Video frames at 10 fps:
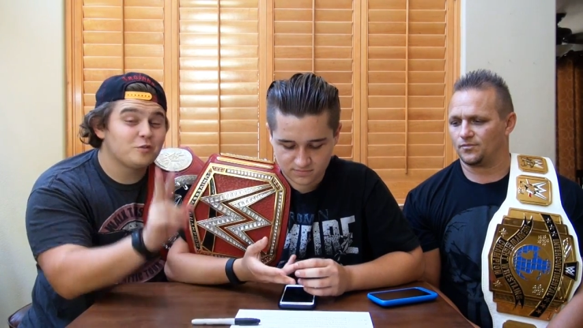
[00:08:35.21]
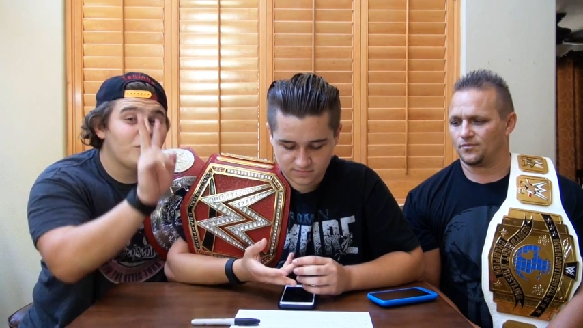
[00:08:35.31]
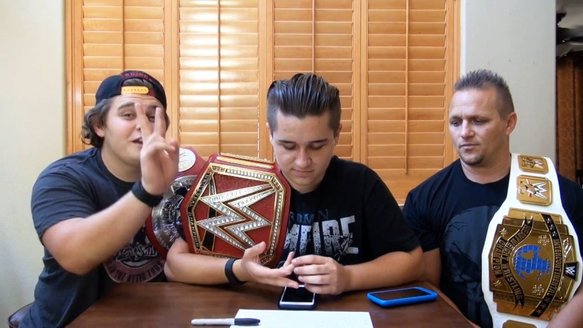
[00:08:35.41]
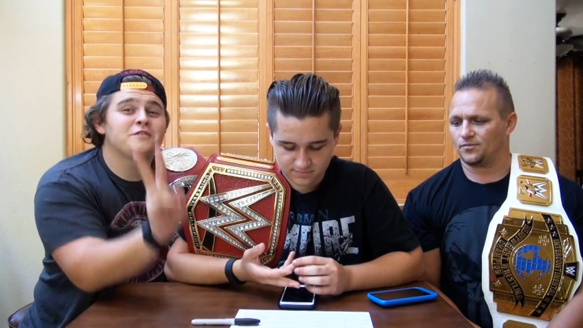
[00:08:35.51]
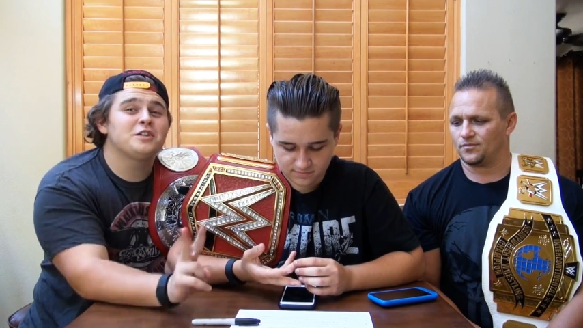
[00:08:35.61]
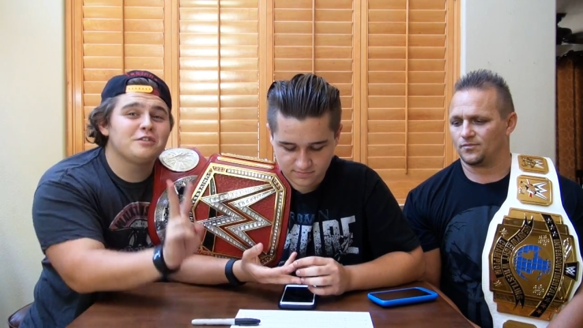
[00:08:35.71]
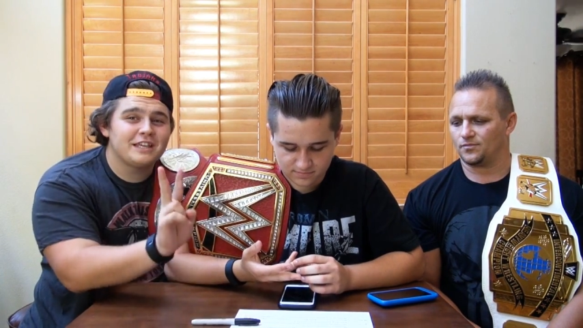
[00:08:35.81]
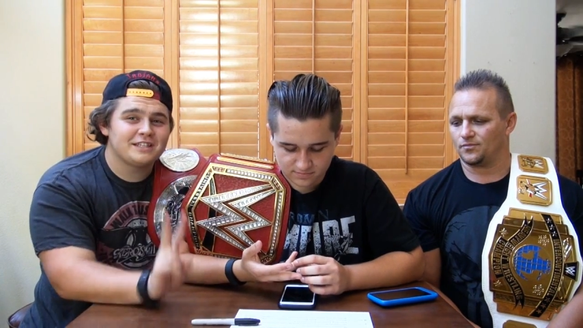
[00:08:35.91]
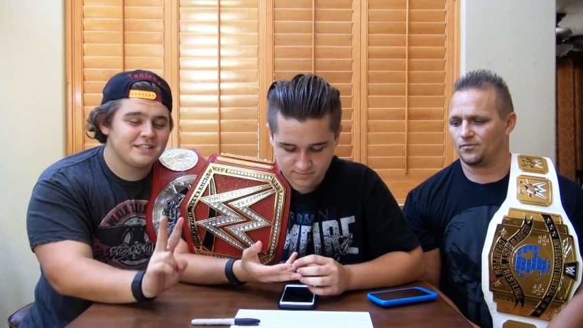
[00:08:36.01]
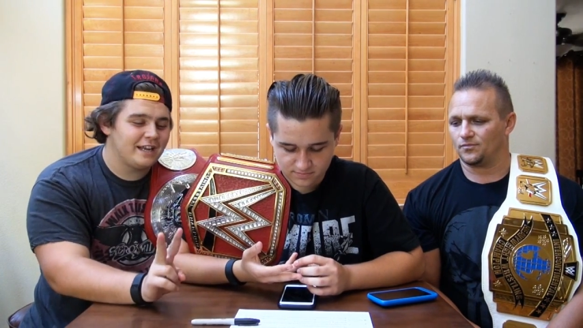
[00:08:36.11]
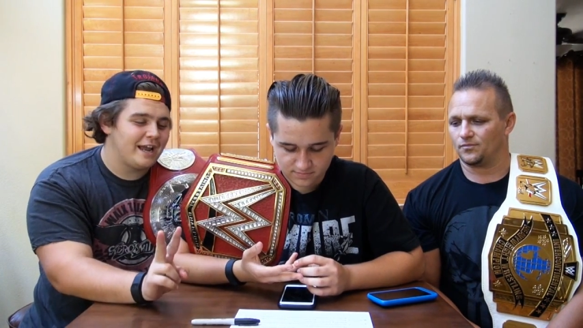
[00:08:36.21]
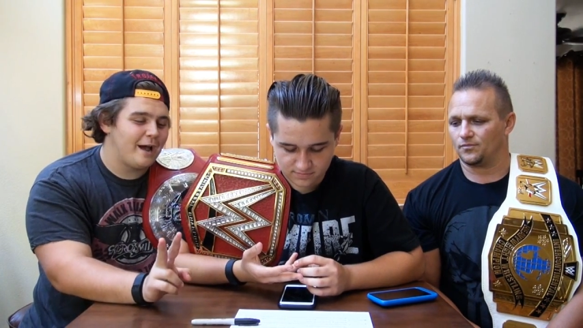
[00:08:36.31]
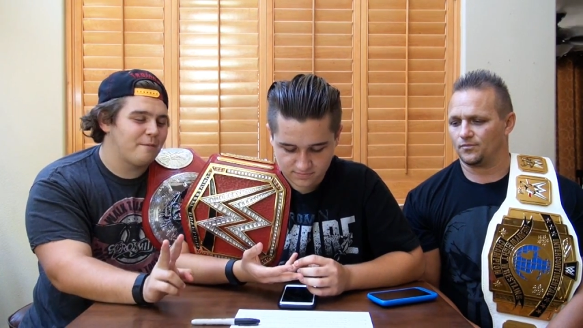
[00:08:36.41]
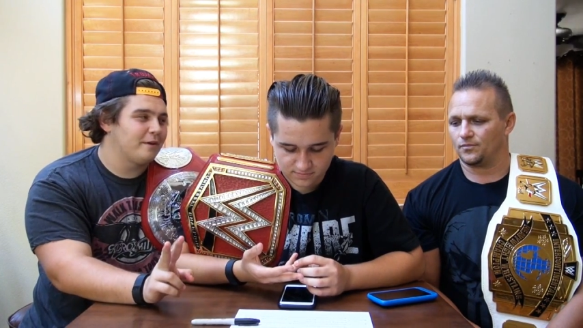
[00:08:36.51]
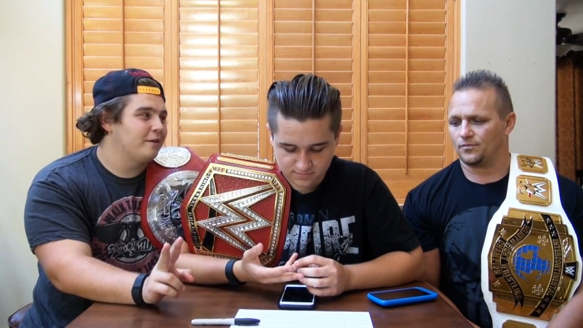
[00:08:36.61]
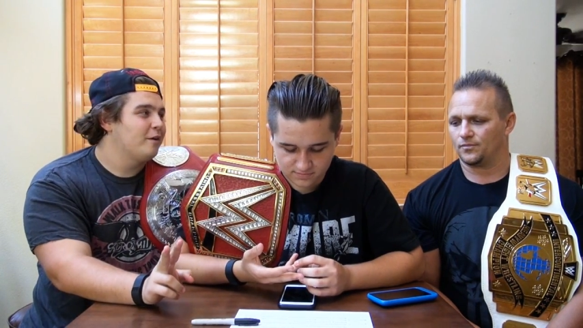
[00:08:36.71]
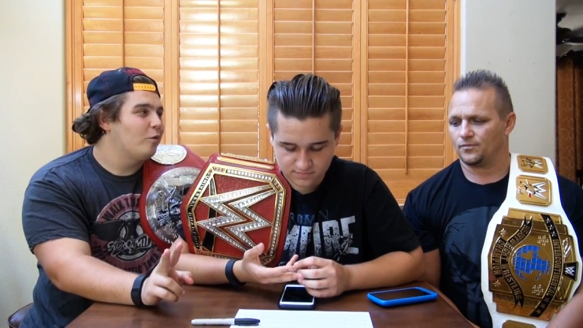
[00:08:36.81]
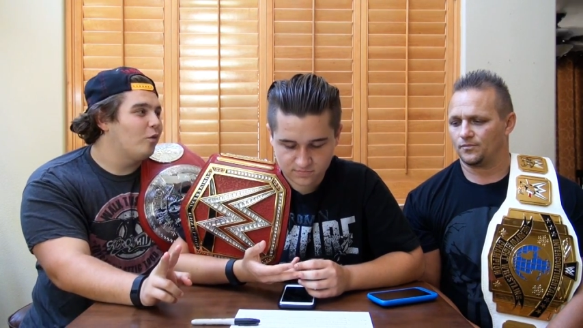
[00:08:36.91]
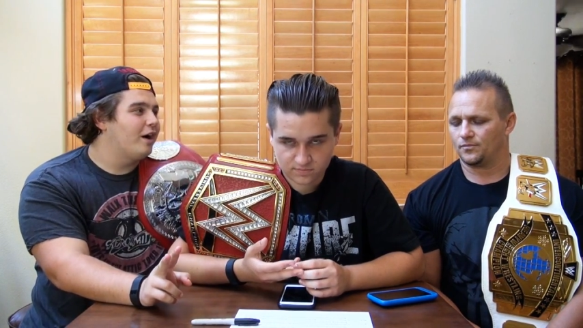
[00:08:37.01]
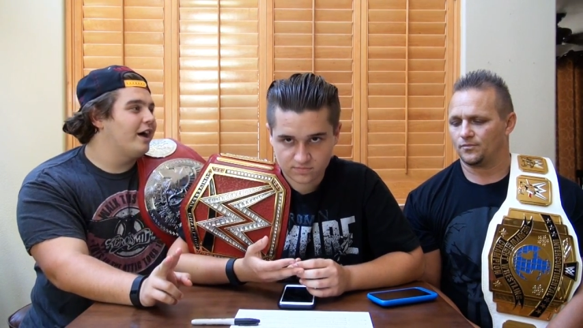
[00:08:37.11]
Speaker 1: One of two things is gonna happen.
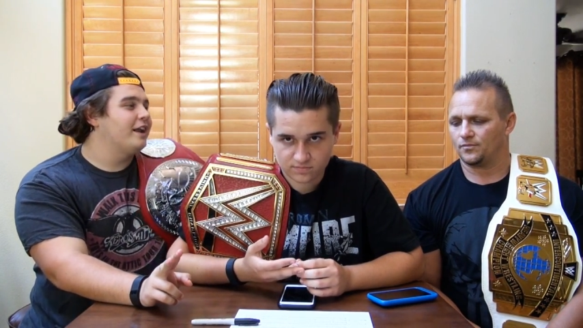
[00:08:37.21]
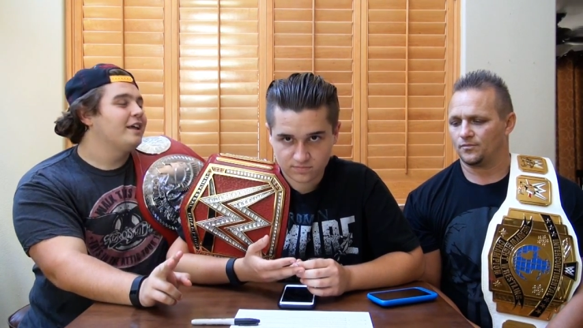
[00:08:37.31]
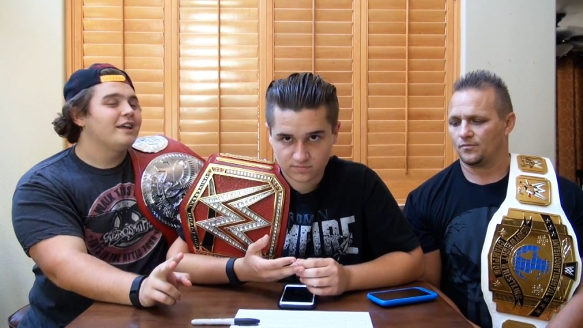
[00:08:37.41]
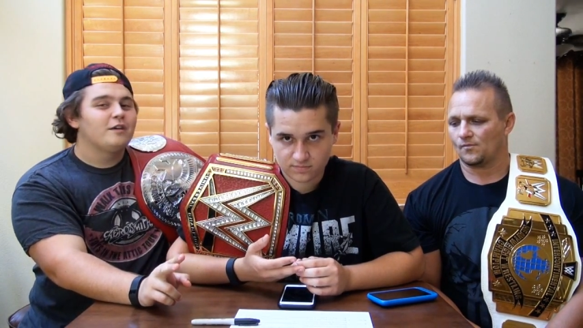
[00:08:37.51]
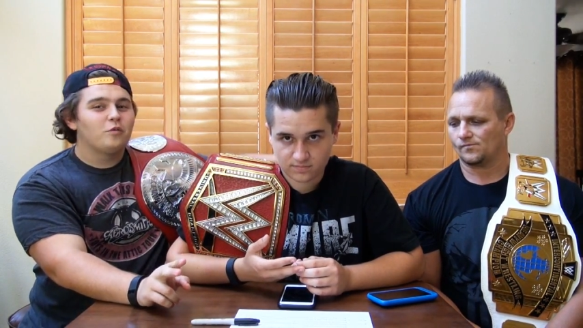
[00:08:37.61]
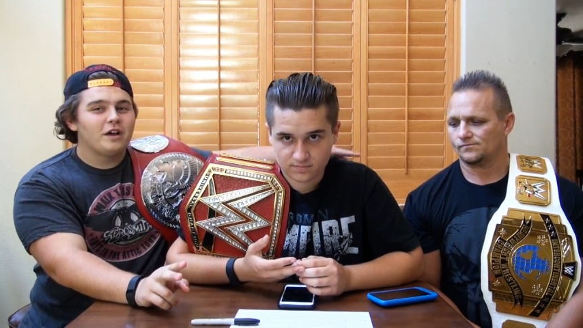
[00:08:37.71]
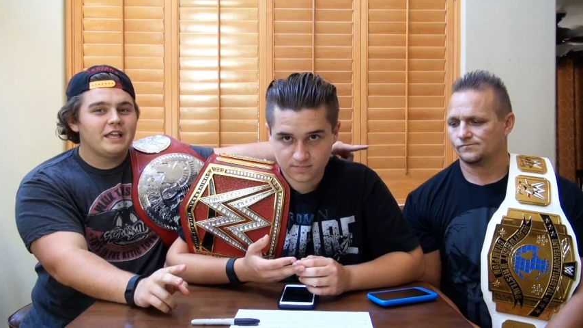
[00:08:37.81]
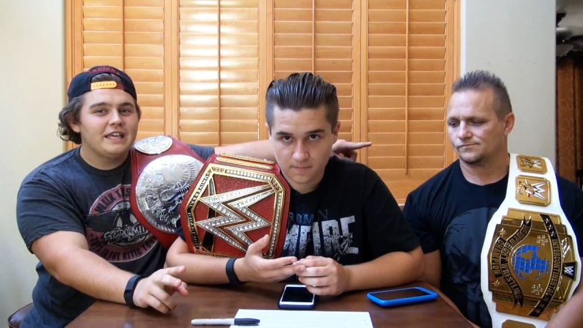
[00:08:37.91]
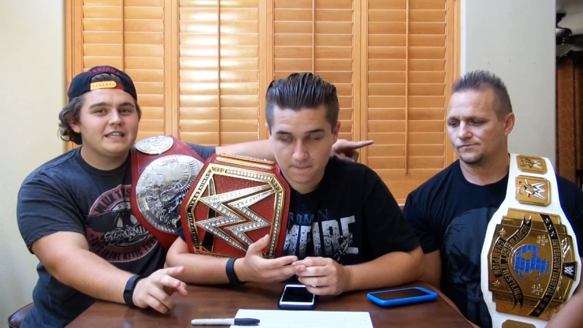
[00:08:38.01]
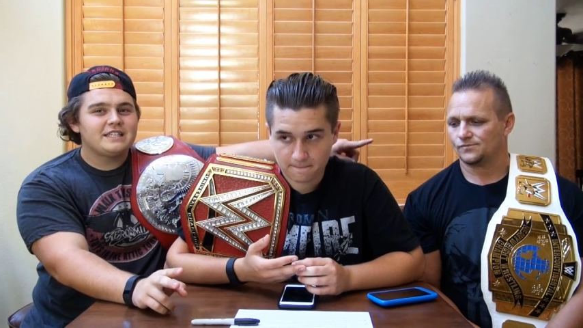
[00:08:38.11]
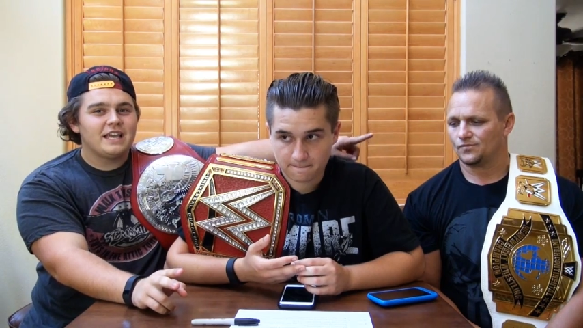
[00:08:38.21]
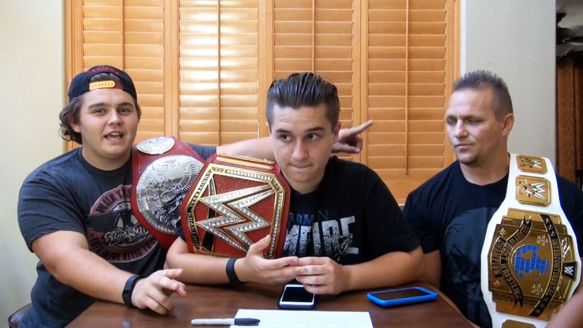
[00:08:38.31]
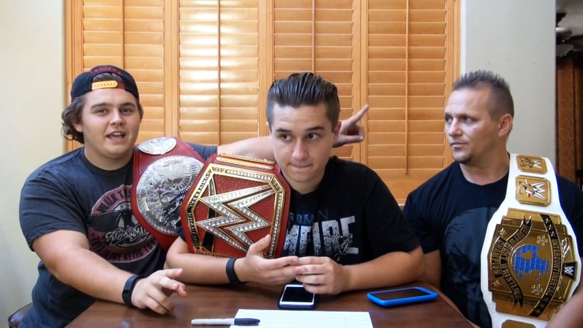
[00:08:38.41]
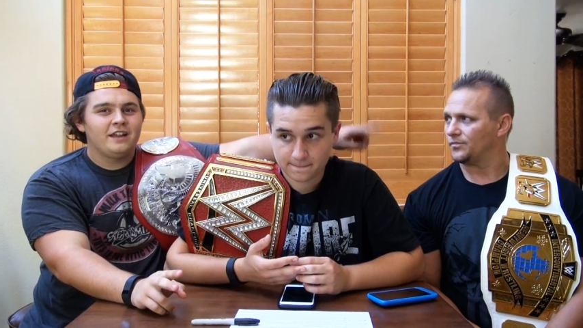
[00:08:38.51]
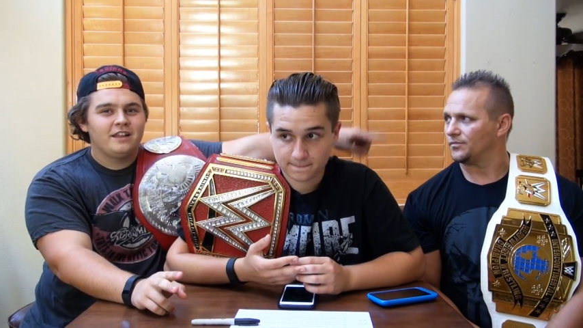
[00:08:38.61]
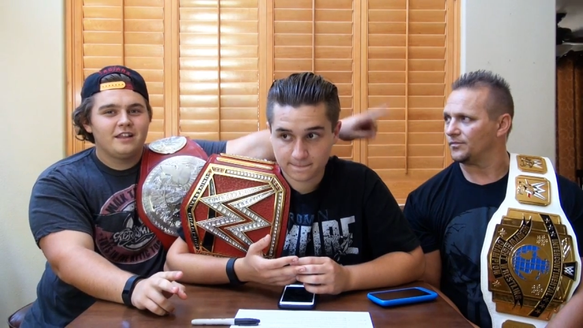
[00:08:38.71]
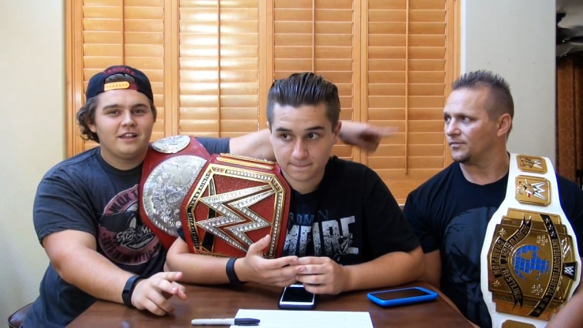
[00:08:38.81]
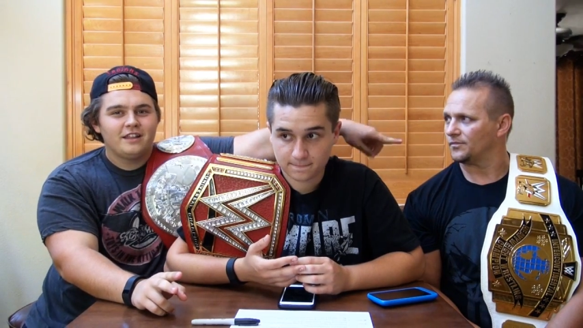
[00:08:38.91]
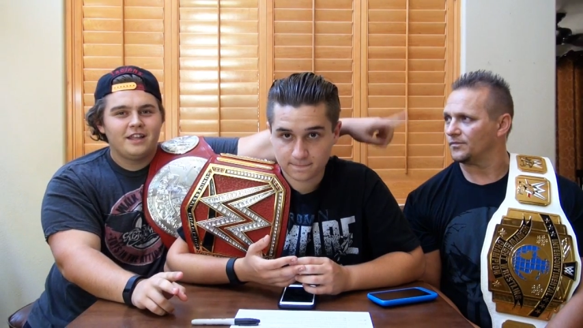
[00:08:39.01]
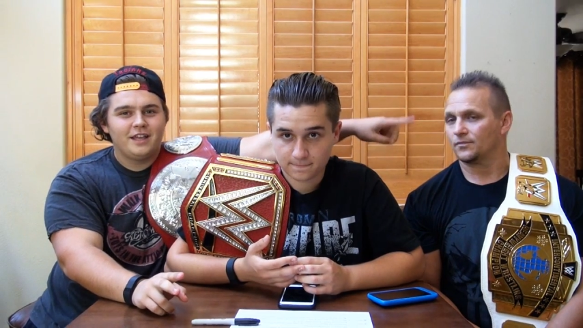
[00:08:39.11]
One, what he said,
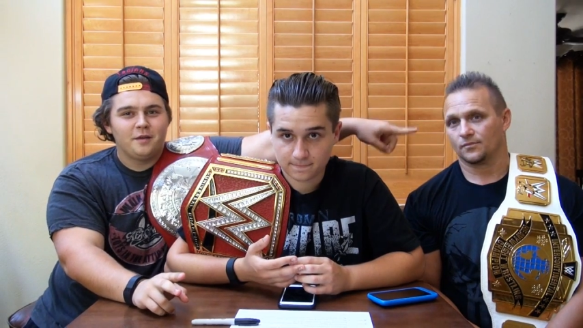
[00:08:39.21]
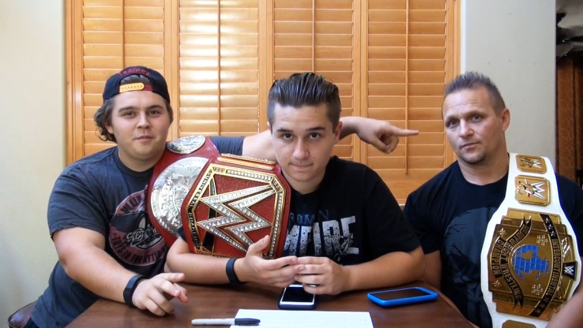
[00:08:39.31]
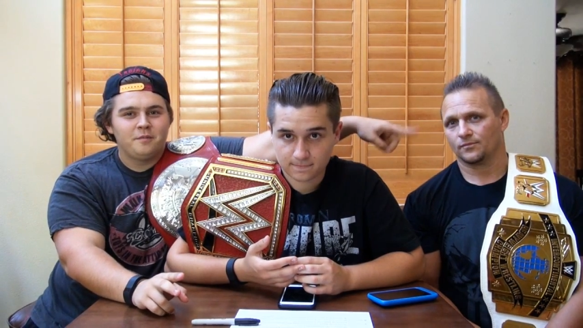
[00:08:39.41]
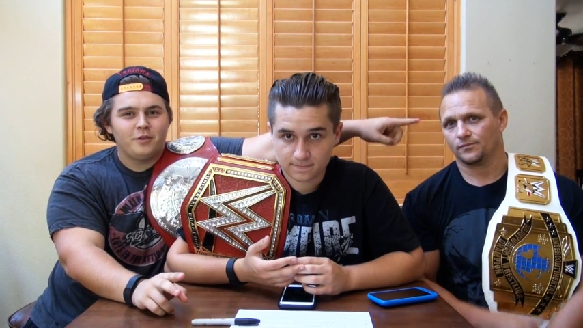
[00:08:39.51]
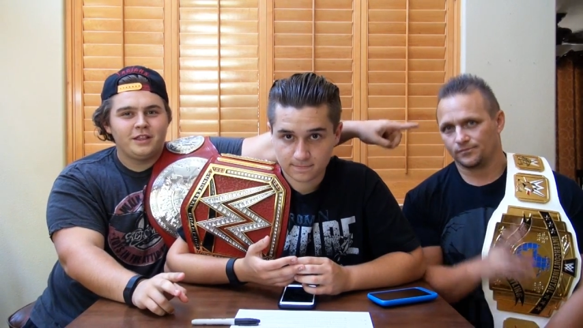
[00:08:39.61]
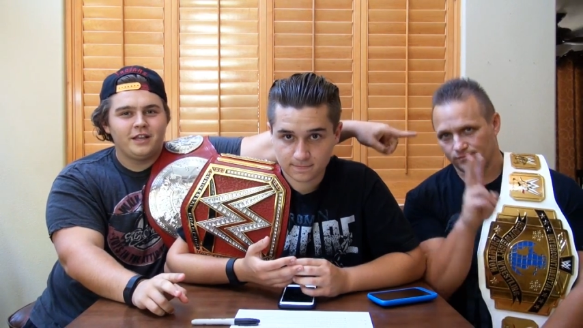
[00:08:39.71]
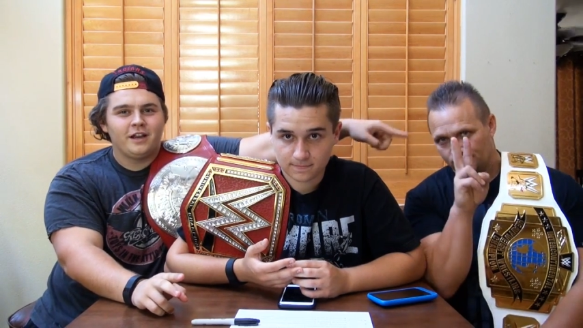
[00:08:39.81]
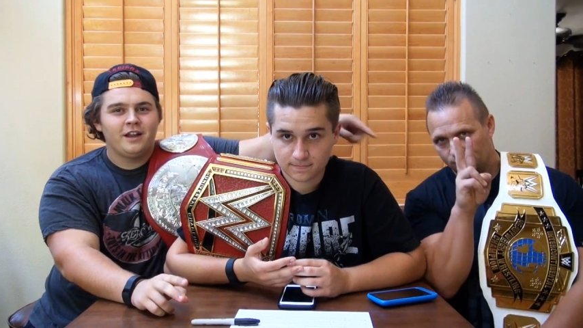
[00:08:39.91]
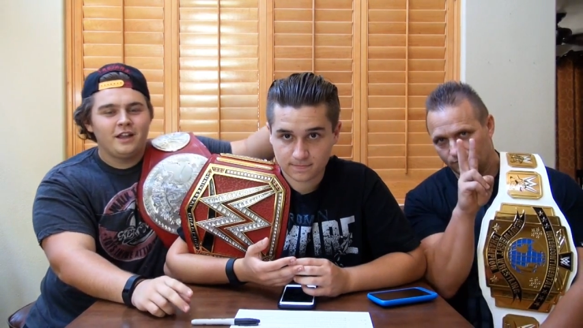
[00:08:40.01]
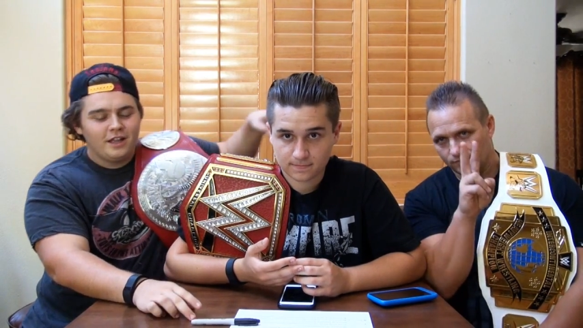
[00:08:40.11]
him, right there.